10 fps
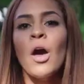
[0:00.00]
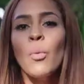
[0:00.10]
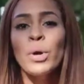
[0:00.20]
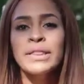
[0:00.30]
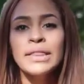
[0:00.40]

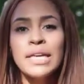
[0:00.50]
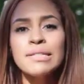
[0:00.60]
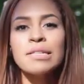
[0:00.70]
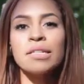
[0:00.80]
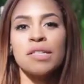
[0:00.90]
With
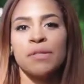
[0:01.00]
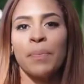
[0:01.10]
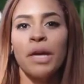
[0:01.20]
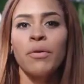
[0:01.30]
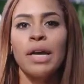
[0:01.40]
this
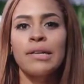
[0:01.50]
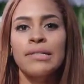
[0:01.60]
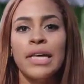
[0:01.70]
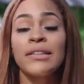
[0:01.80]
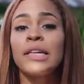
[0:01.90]

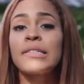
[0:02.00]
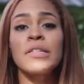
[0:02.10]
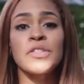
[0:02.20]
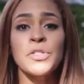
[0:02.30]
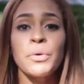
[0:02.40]
experience, these
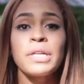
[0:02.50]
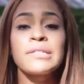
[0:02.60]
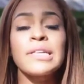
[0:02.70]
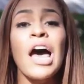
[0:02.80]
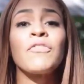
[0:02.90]

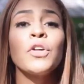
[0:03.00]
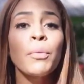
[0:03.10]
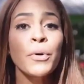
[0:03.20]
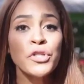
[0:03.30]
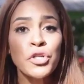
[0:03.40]
students have the
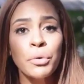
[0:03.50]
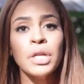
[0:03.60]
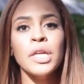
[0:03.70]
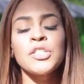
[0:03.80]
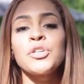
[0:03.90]

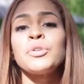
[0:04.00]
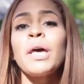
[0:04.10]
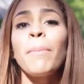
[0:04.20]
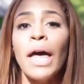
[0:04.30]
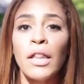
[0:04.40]
opportunity to
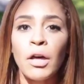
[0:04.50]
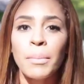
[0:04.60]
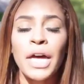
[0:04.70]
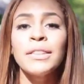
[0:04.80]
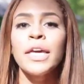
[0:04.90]
develop
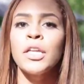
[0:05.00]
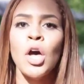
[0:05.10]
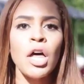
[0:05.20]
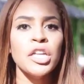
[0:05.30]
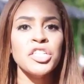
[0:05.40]
the
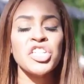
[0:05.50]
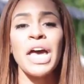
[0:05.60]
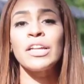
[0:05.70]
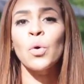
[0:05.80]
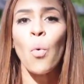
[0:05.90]
knowledge
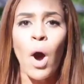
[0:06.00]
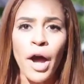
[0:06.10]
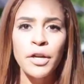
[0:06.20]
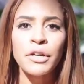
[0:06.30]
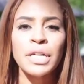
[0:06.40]

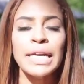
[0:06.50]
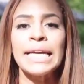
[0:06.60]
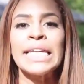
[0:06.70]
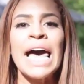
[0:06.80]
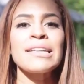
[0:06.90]
acquired in
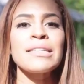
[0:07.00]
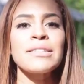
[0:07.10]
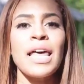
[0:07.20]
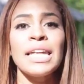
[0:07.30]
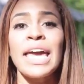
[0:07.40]

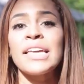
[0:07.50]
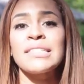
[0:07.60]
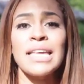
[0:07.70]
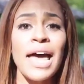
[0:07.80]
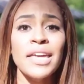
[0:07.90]
classes like
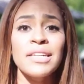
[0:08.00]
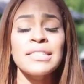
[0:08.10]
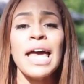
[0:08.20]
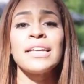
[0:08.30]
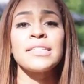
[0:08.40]

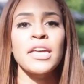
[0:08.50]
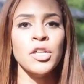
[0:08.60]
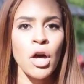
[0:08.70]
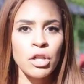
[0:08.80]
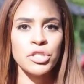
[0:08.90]
science and
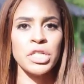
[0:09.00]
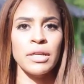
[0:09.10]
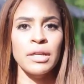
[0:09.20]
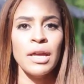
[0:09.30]
technology.